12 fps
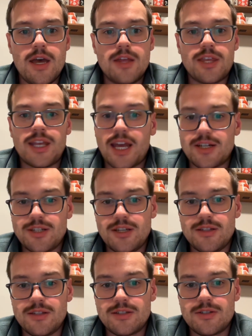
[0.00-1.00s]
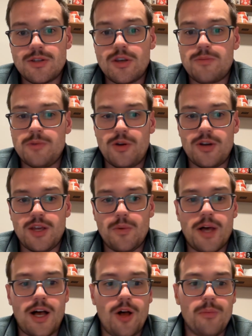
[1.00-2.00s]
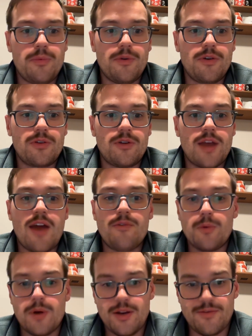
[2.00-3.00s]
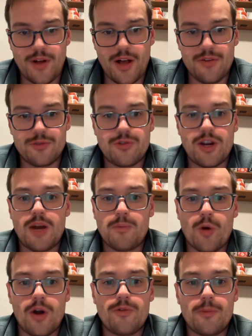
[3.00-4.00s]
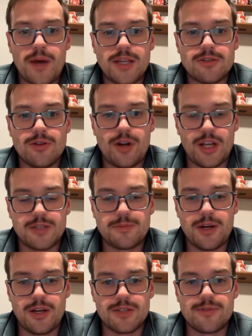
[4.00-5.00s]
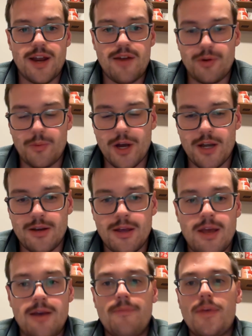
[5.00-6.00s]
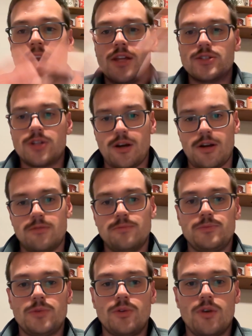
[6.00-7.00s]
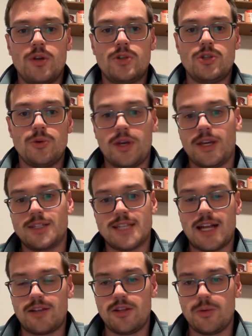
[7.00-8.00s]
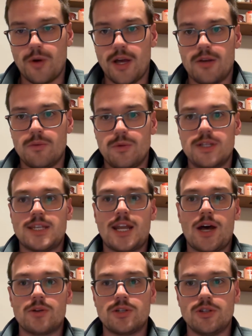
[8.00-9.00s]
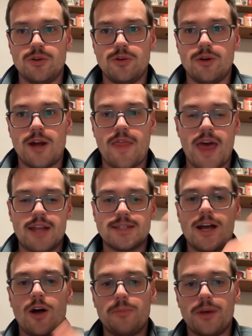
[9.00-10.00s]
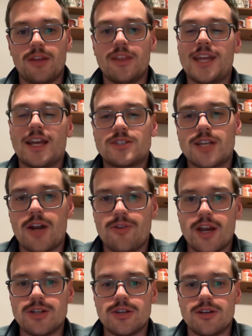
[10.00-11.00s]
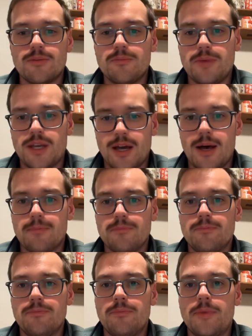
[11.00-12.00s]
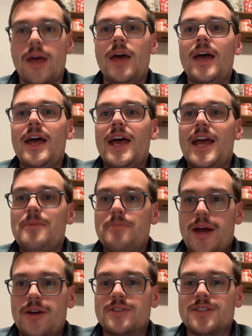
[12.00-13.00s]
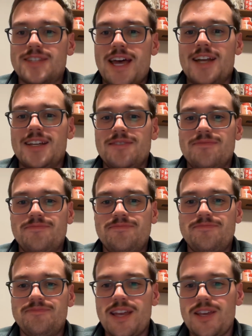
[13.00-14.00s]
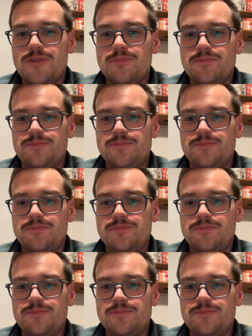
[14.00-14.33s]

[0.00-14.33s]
The connections to the community will help everyone involved create a more robust learning experience for everyone, and in turn, doing exactly what we set out to do, and that is helping the next generation become a better society. Thank you.